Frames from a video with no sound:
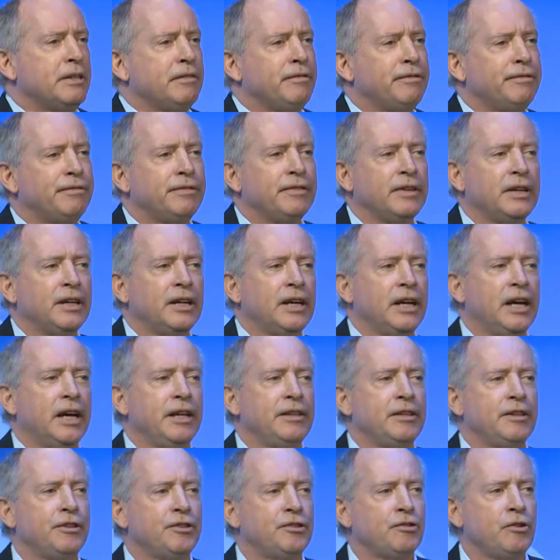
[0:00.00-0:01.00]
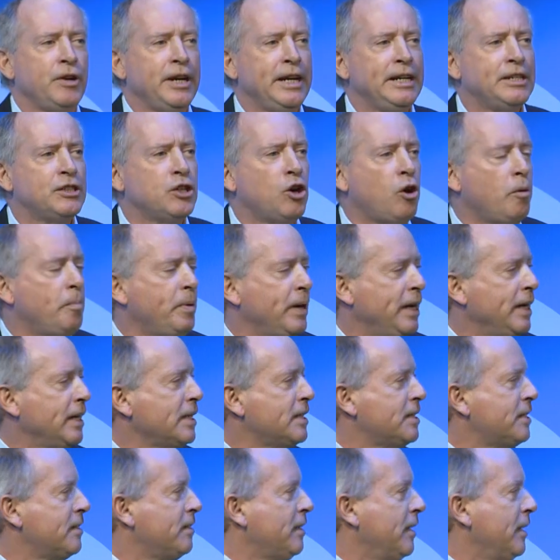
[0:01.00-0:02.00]
of the three
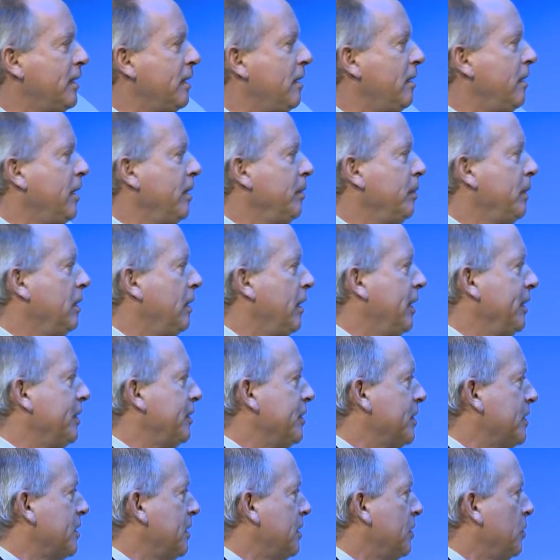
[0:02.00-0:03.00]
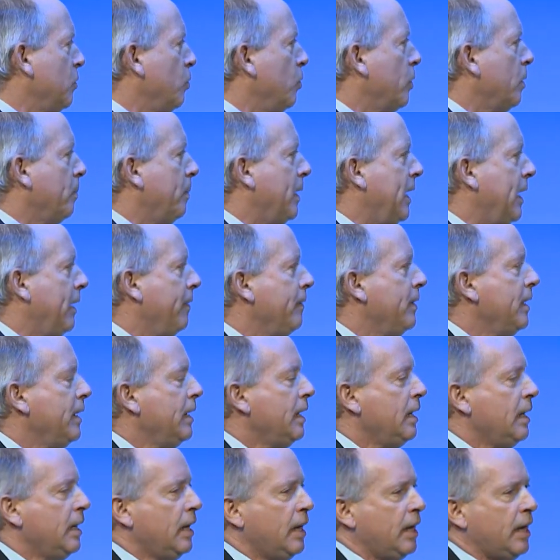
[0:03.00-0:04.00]
topics that I would like just to talk about
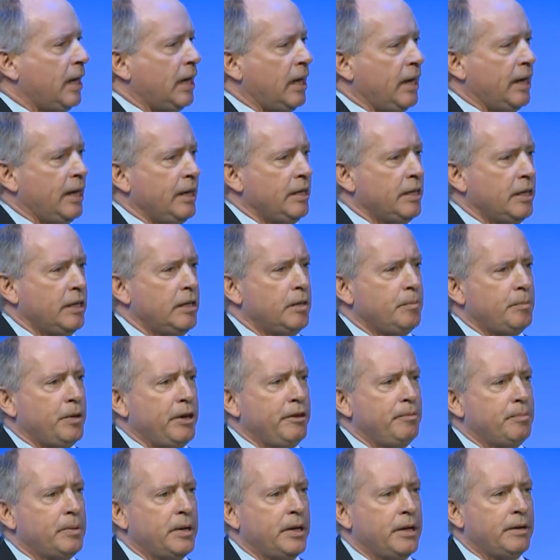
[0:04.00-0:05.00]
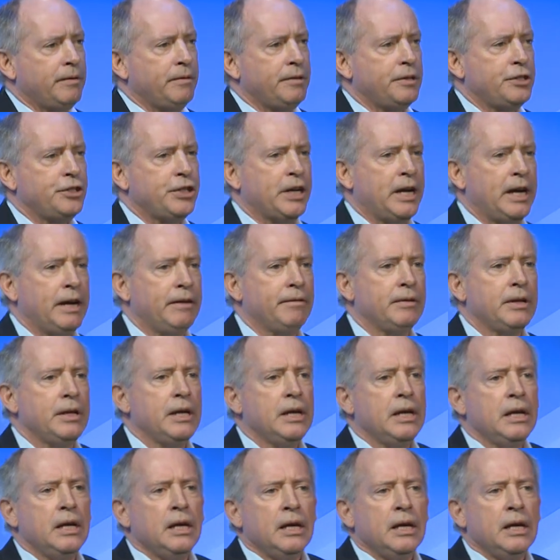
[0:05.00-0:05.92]
in the brief period of the chat,